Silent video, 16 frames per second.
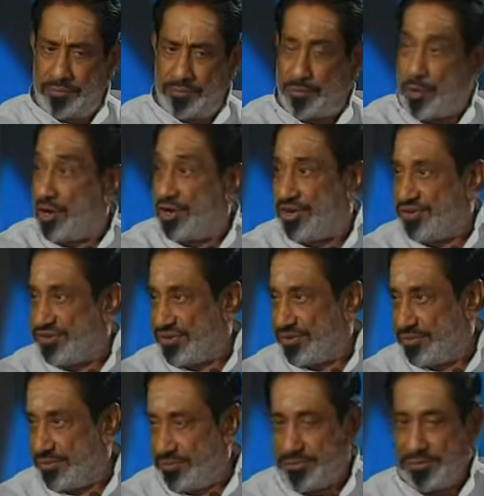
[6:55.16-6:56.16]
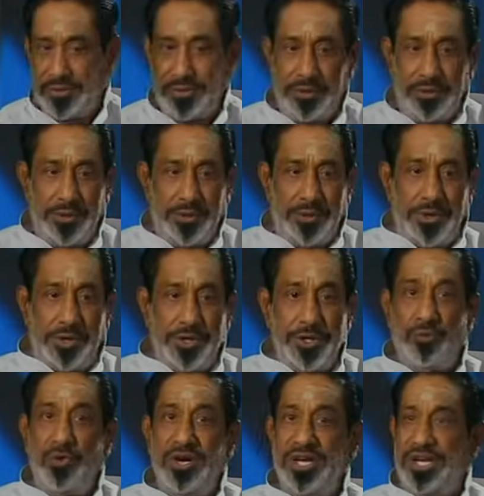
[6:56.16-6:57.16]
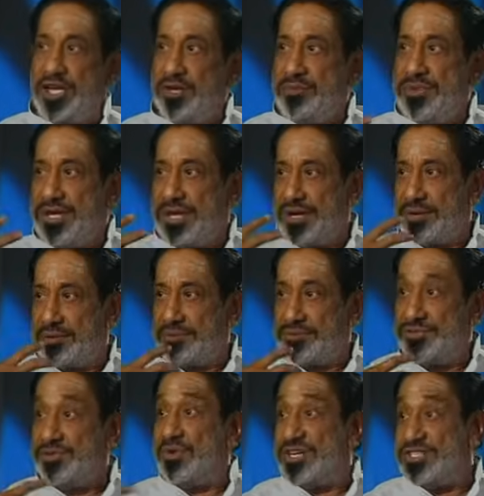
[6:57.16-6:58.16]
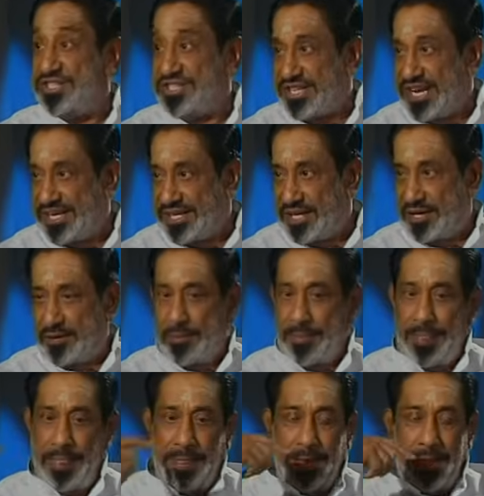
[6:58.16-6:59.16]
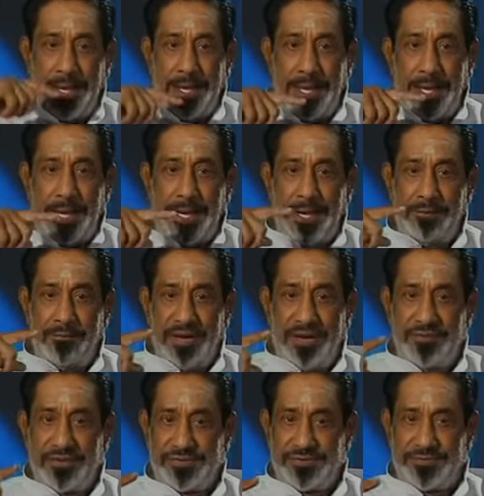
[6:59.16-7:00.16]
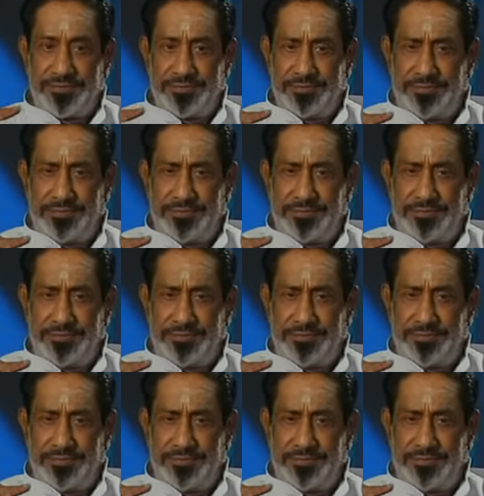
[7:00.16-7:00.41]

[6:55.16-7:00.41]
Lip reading: politician. You know? He only gave me a Sivaji title. When I was